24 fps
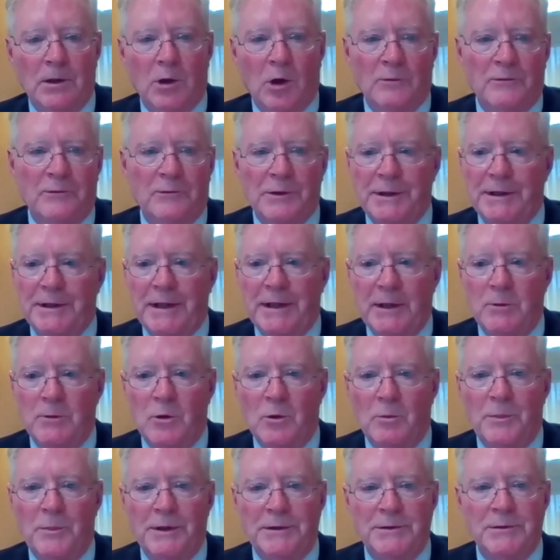Hopefully they
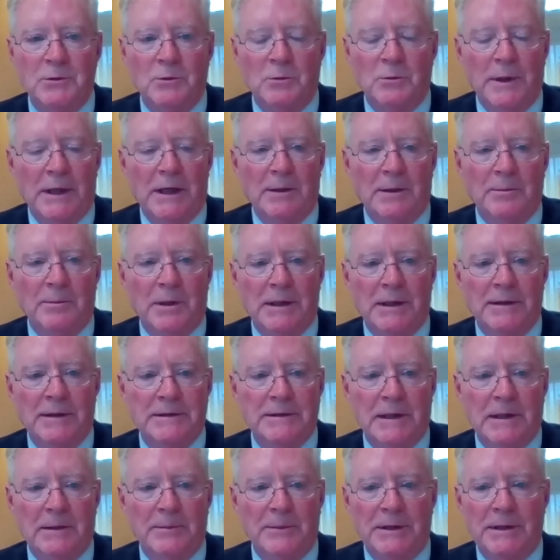won't be too bad by the
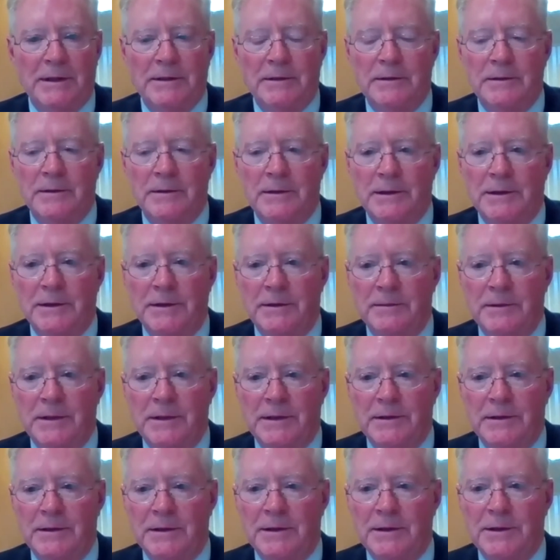time the
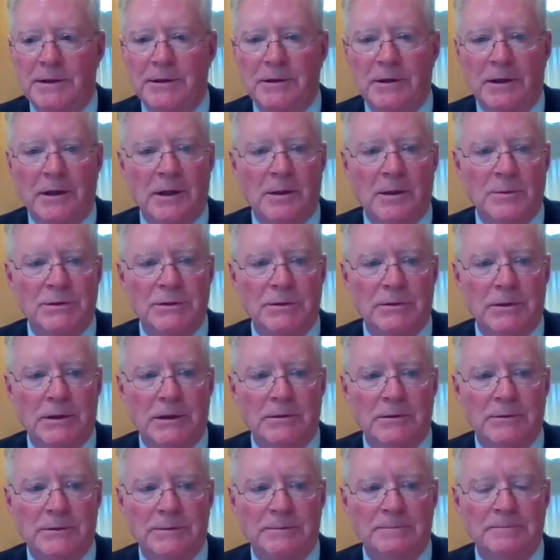end of the year comes
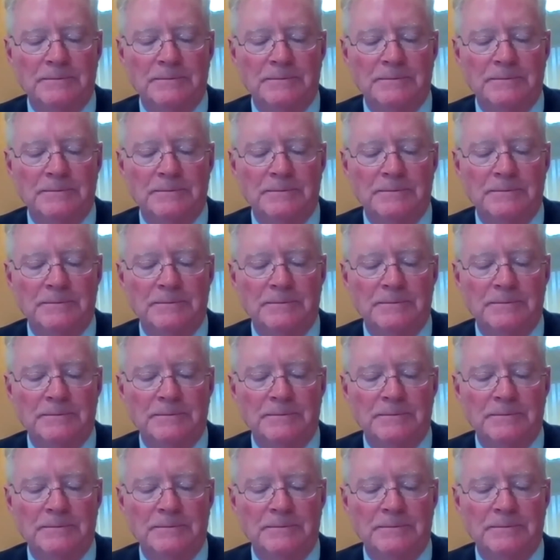around.